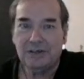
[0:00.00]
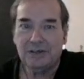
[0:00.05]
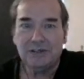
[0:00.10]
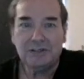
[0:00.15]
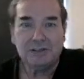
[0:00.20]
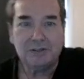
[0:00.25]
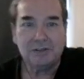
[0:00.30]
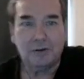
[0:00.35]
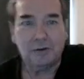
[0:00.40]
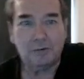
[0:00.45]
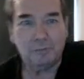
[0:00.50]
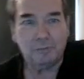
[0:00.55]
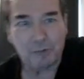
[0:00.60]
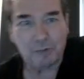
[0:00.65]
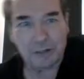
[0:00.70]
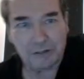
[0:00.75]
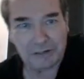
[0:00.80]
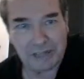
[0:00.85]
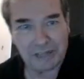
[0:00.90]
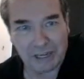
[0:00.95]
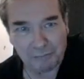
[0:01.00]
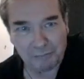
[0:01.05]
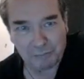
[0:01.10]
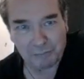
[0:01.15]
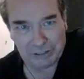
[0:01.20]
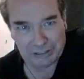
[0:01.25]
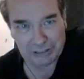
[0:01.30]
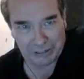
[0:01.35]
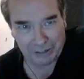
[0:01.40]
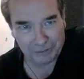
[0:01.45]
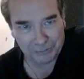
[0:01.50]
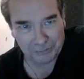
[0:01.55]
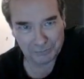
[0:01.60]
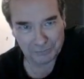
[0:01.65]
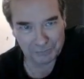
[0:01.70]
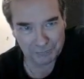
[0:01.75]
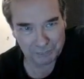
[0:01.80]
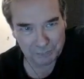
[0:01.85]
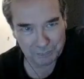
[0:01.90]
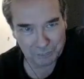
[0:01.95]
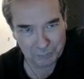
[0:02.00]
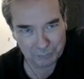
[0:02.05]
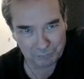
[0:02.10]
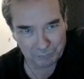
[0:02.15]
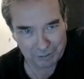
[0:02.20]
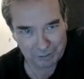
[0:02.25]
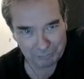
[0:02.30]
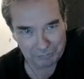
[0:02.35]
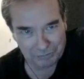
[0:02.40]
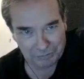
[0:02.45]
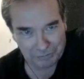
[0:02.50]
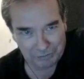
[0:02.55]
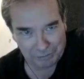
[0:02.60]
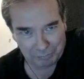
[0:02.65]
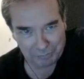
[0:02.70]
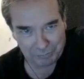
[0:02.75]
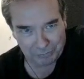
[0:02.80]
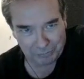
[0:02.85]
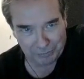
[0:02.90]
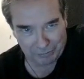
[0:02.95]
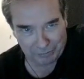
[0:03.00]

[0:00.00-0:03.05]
sort of vignette videos from WWF.